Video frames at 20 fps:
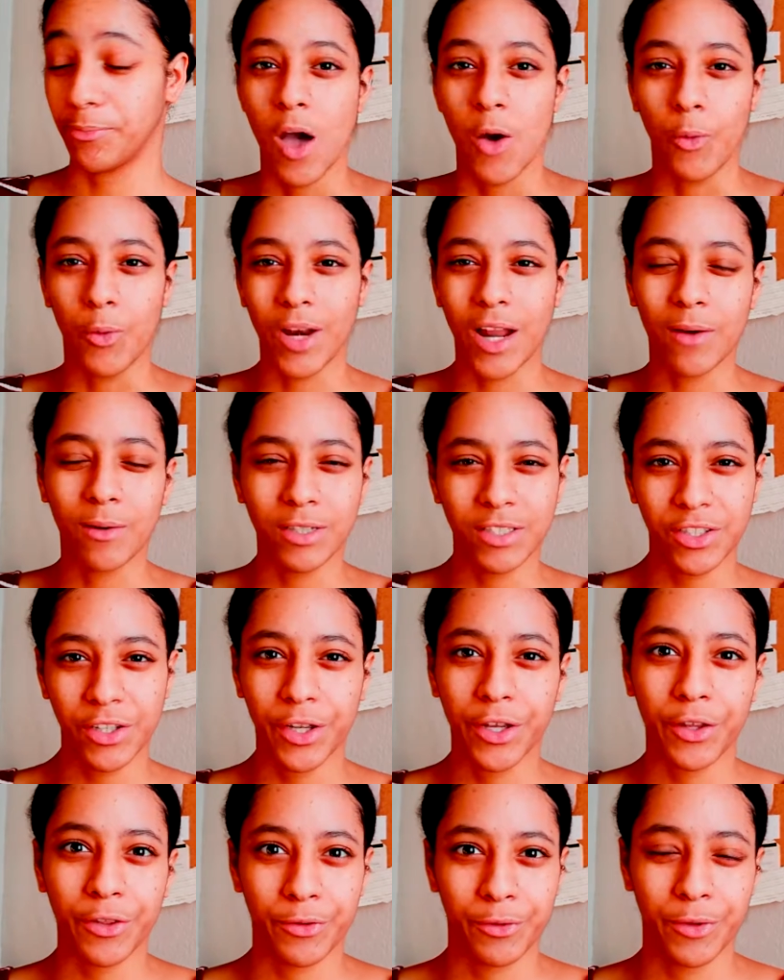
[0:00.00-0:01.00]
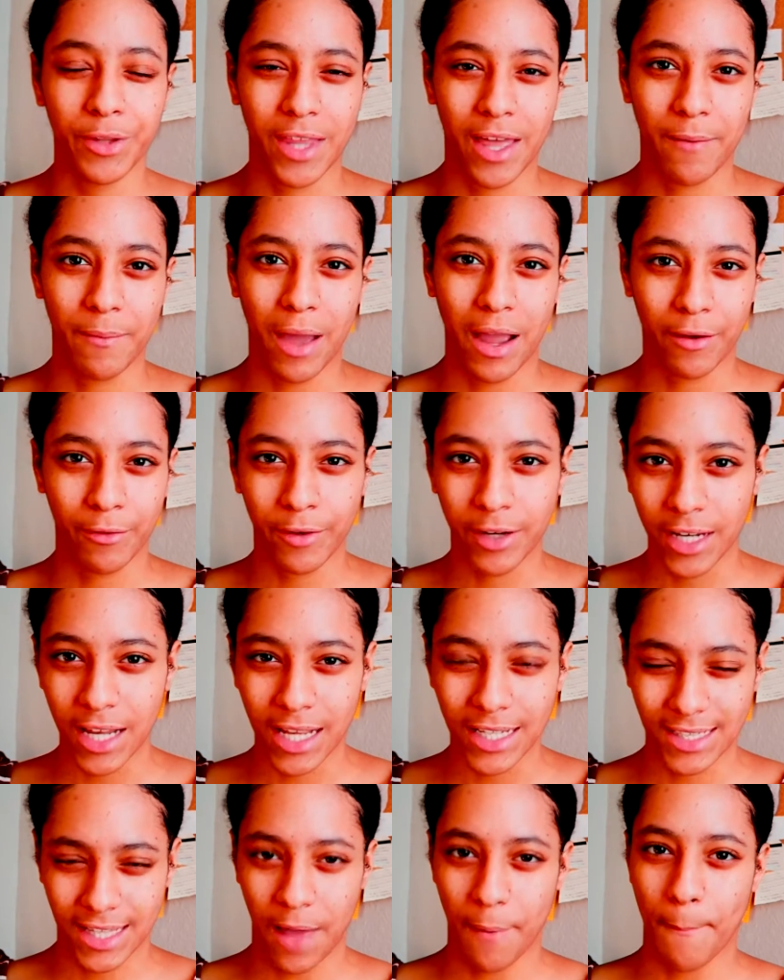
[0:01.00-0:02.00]
When I was looking through them, I
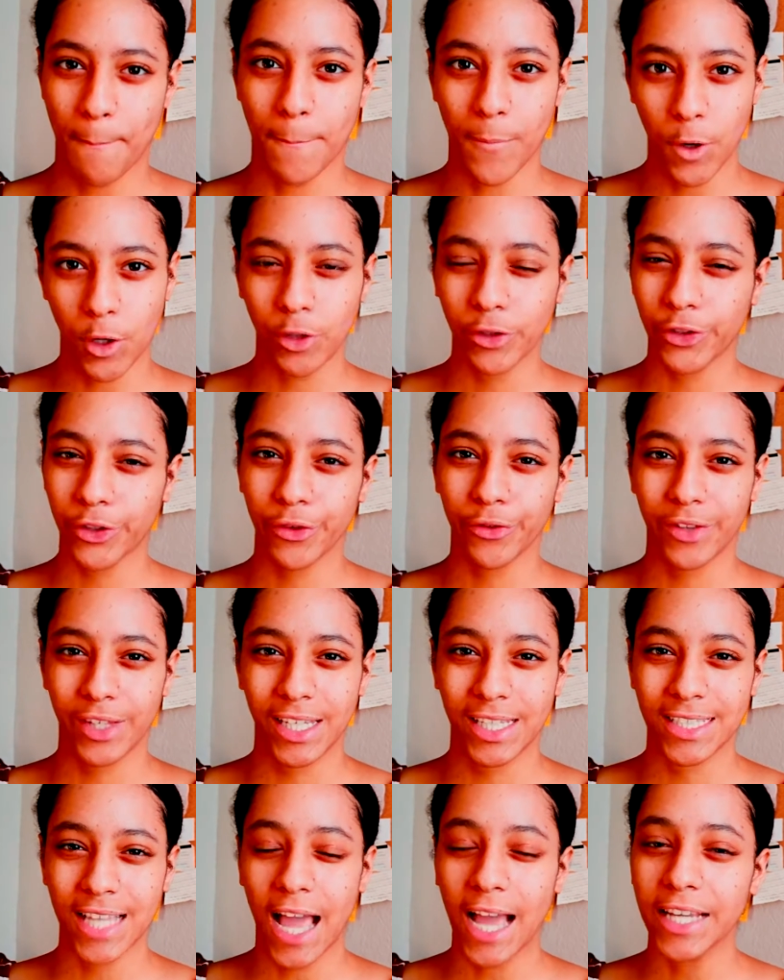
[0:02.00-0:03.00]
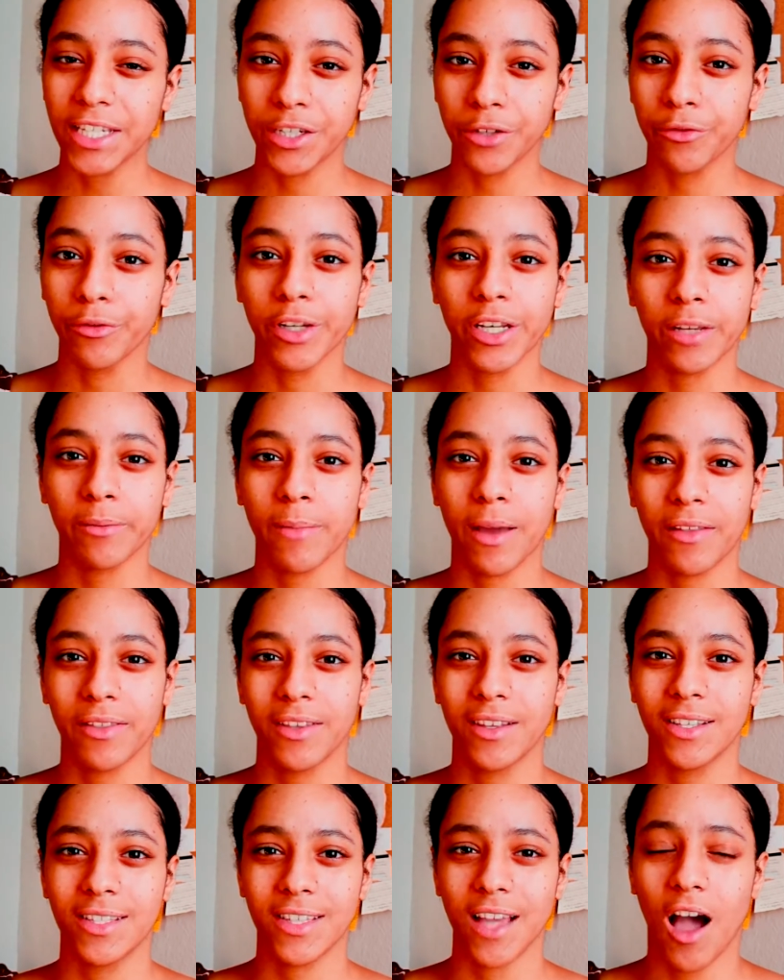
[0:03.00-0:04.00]
realized that most of these active reading
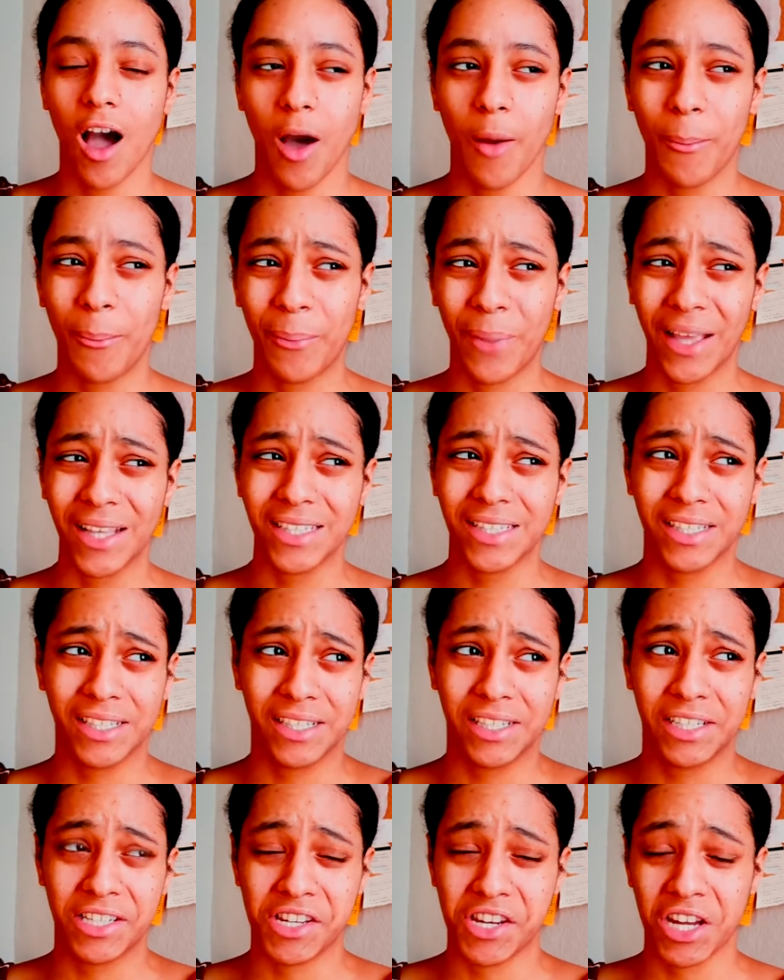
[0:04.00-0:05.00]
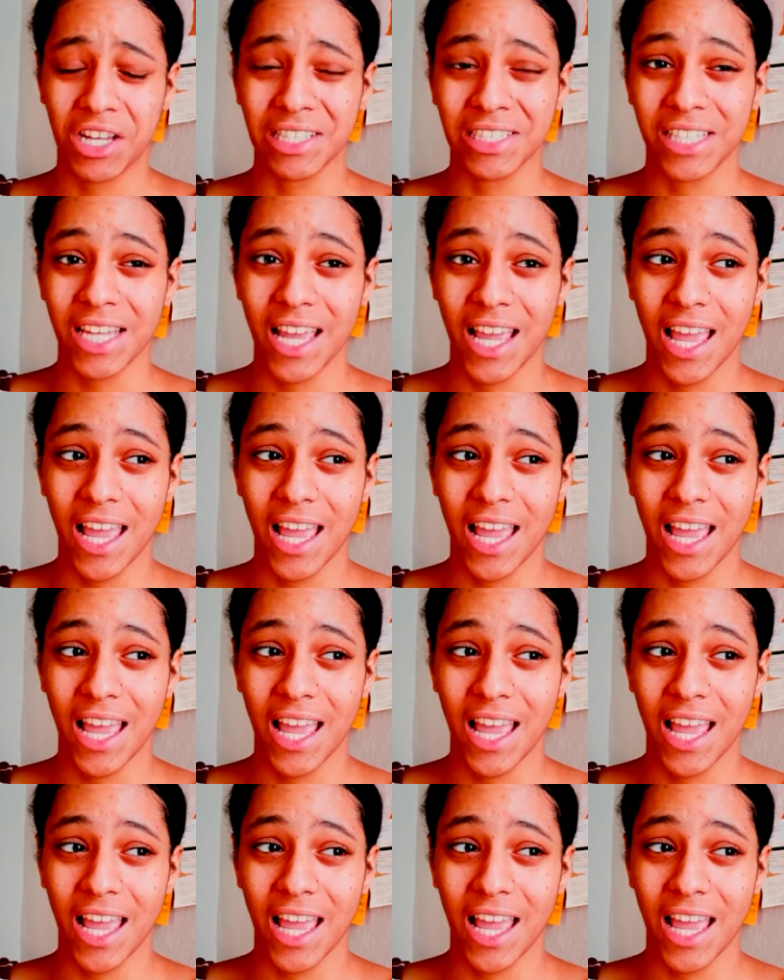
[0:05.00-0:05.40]
methods are basically just